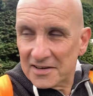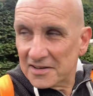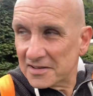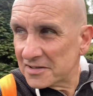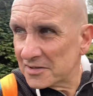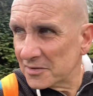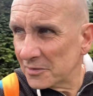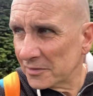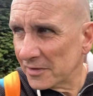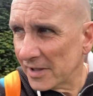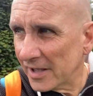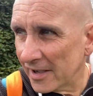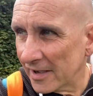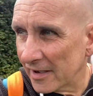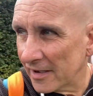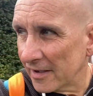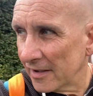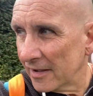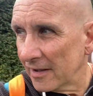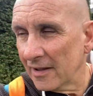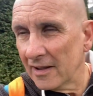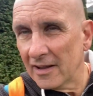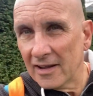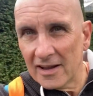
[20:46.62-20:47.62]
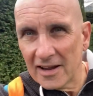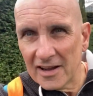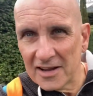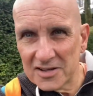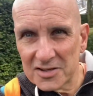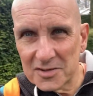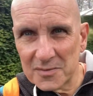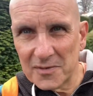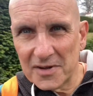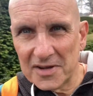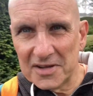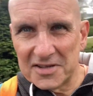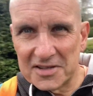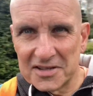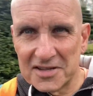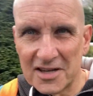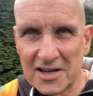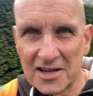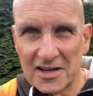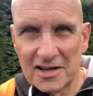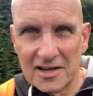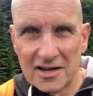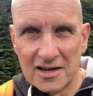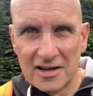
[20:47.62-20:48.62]
is still there. Some nice
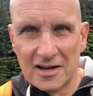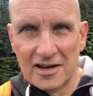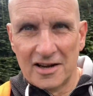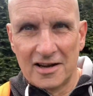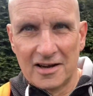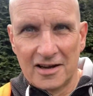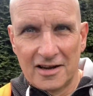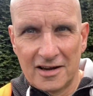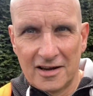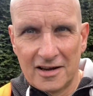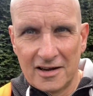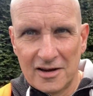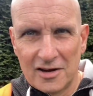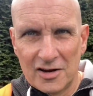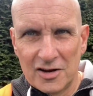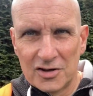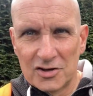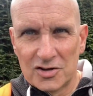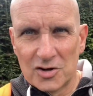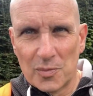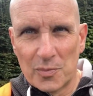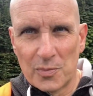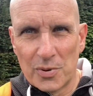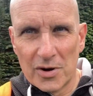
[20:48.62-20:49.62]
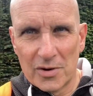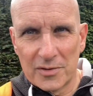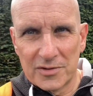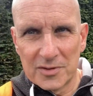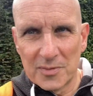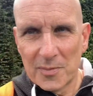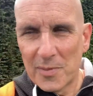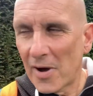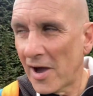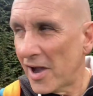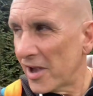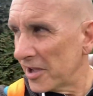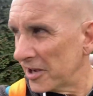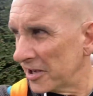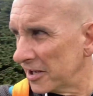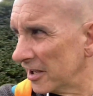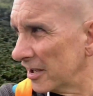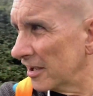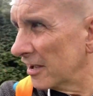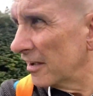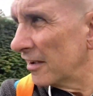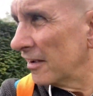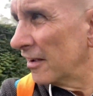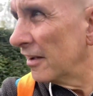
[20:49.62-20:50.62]
topiary.
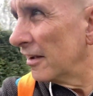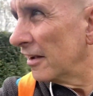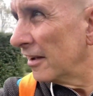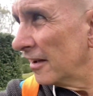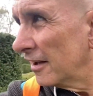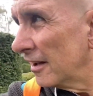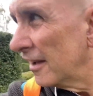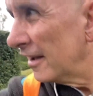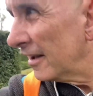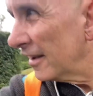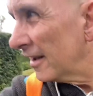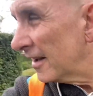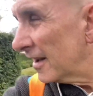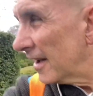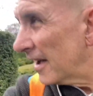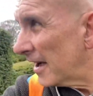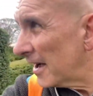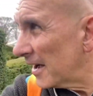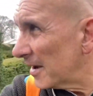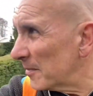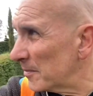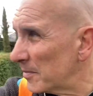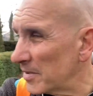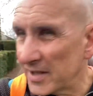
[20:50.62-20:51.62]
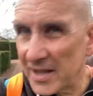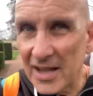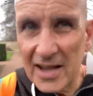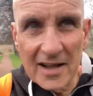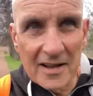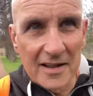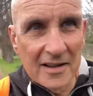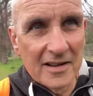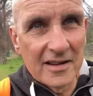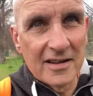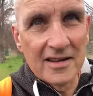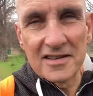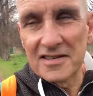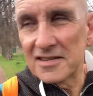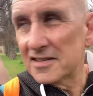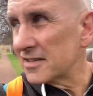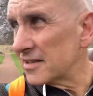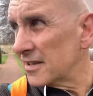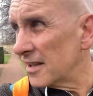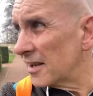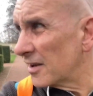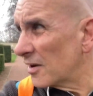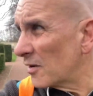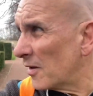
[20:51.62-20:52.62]
But yeah, it's
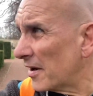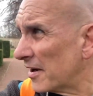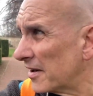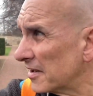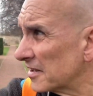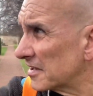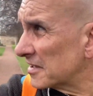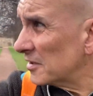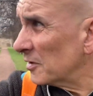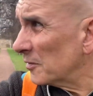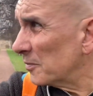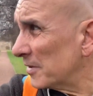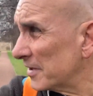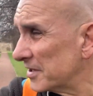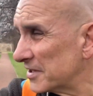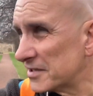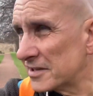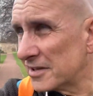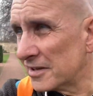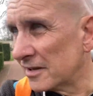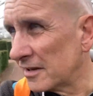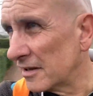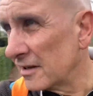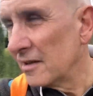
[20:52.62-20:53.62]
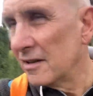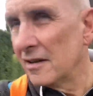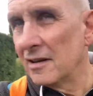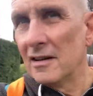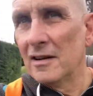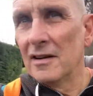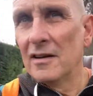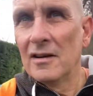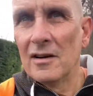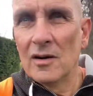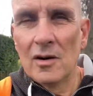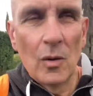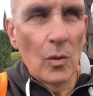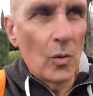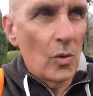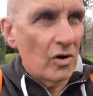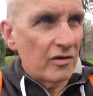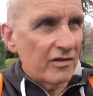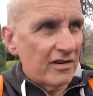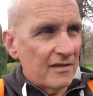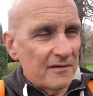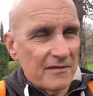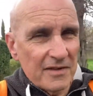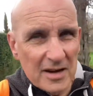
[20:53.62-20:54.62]
quite a nice little place to walk
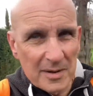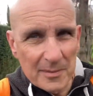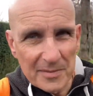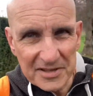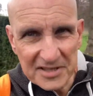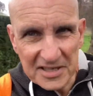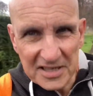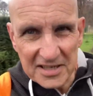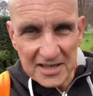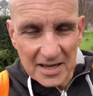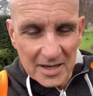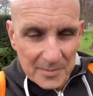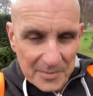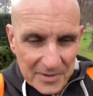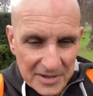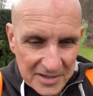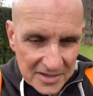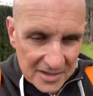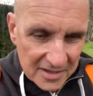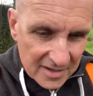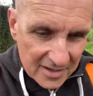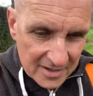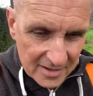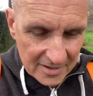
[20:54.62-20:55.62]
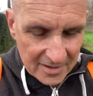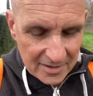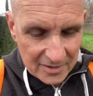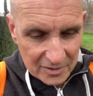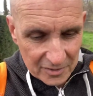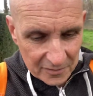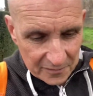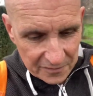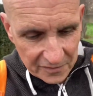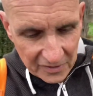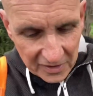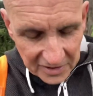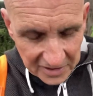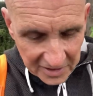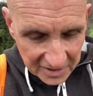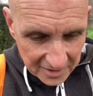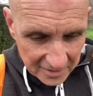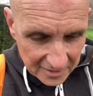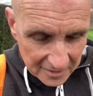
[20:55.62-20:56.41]
around. Very busy today, being Good Friday.